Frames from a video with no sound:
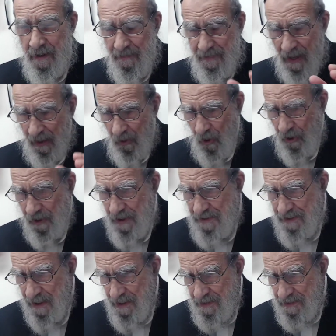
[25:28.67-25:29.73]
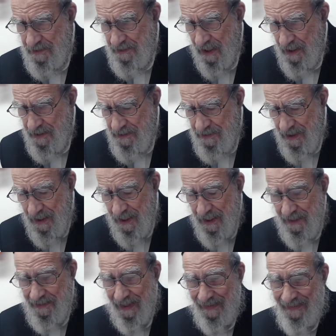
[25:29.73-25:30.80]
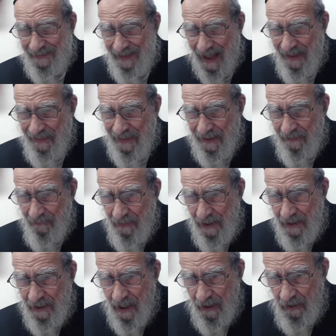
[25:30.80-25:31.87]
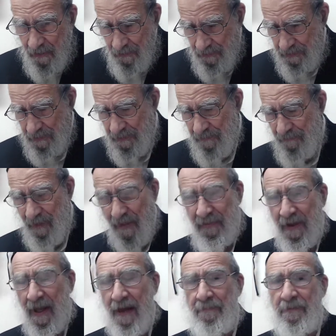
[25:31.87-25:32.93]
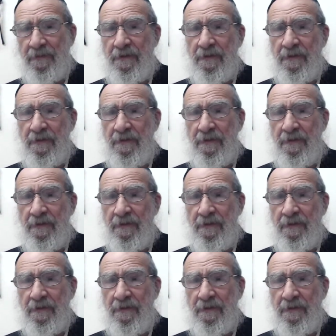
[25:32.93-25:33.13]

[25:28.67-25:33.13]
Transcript: The halacha says, says that nothing really occurred. Nothing happened.